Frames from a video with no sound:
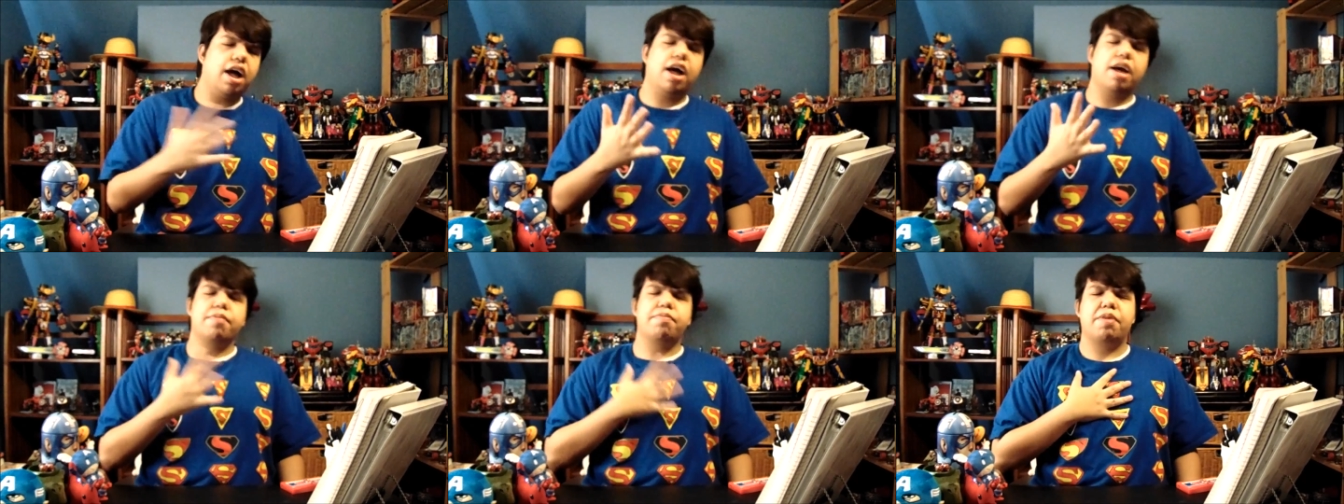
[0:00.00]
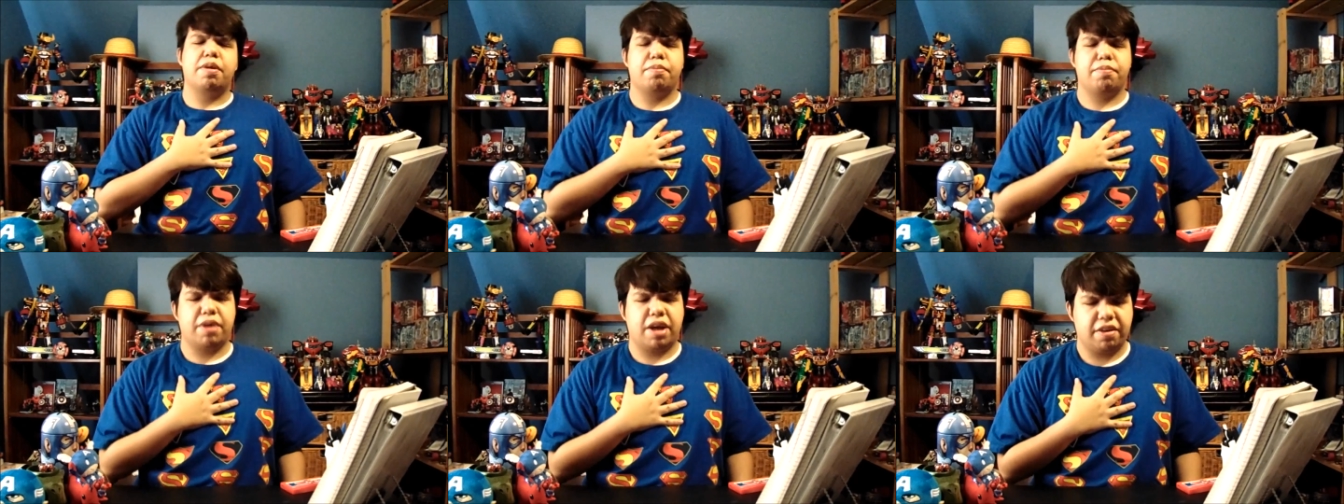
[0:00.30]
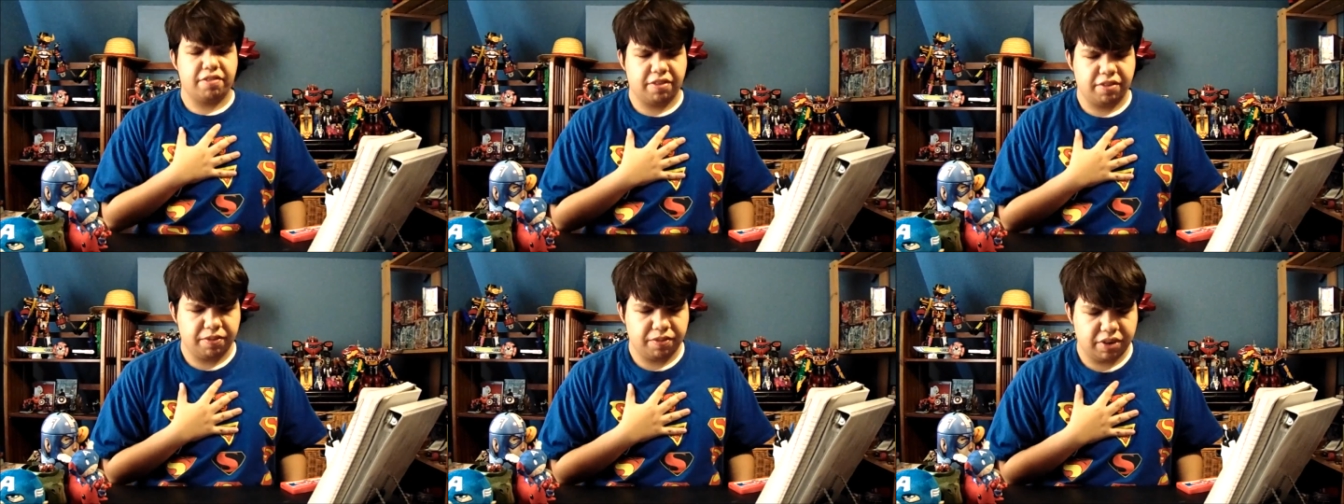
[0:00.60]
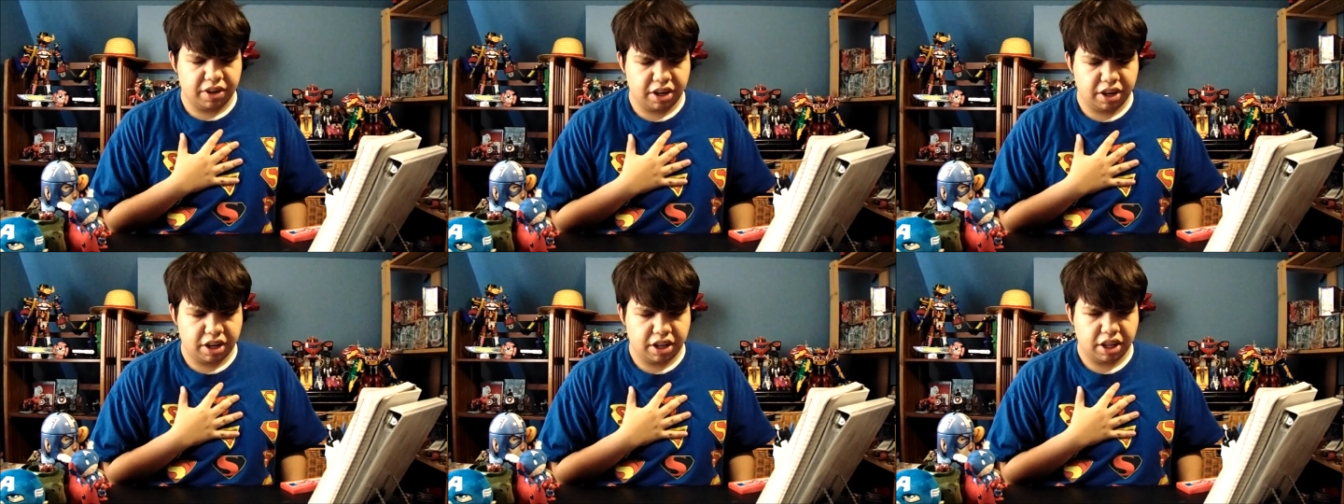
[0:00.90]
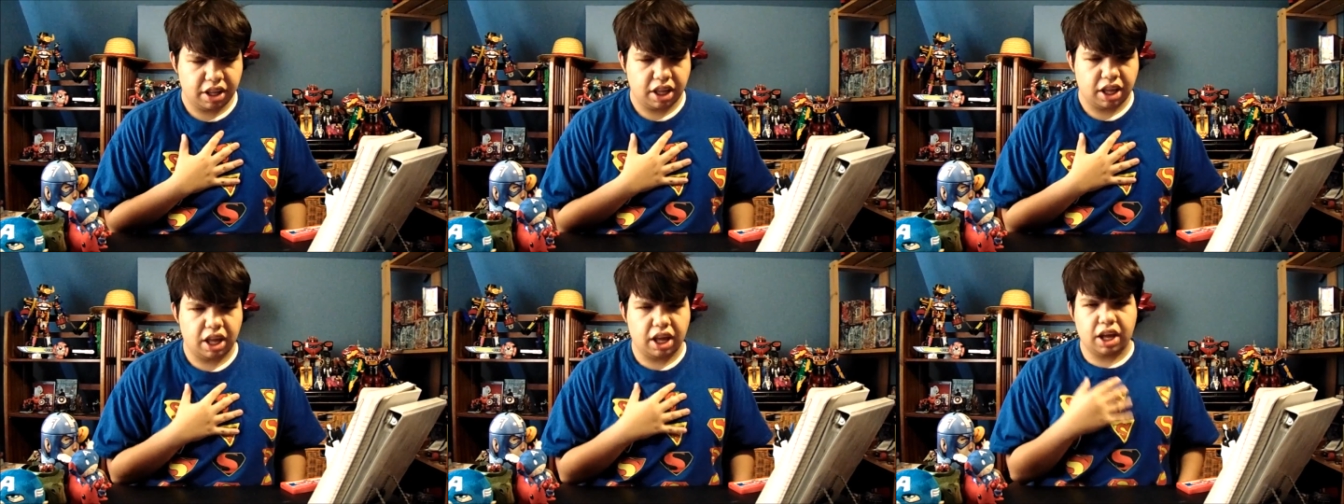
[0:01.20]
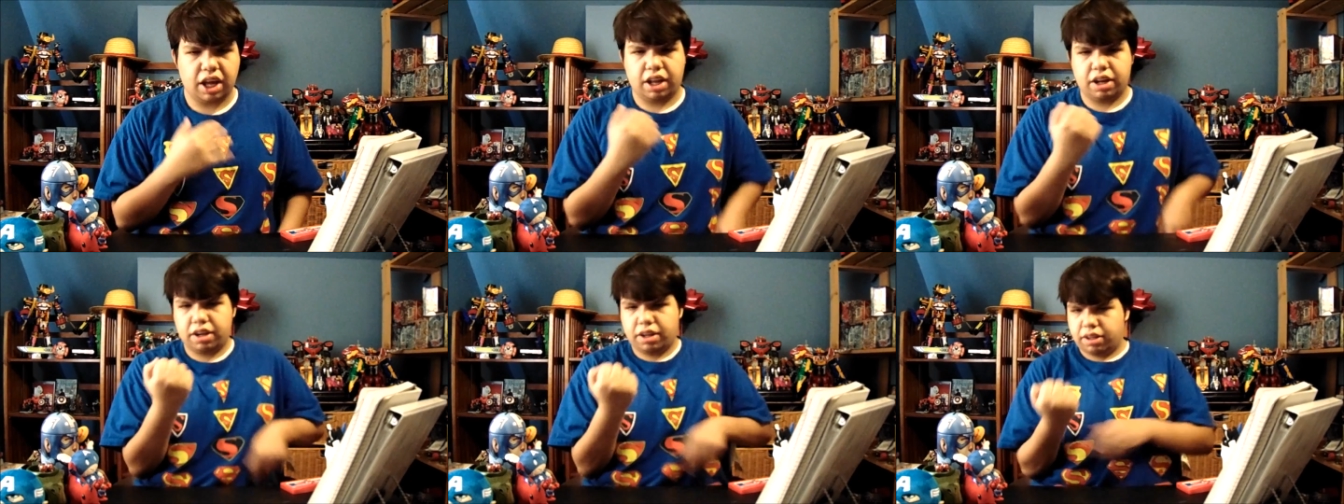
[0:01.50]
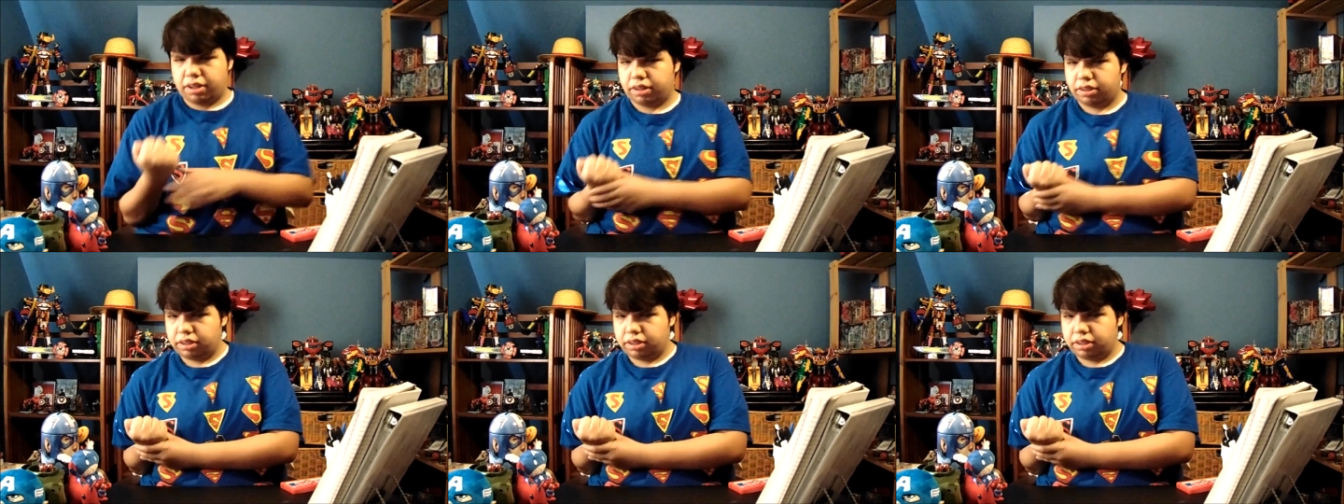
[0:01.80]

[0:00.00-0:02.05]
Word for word: I've been Neptune One and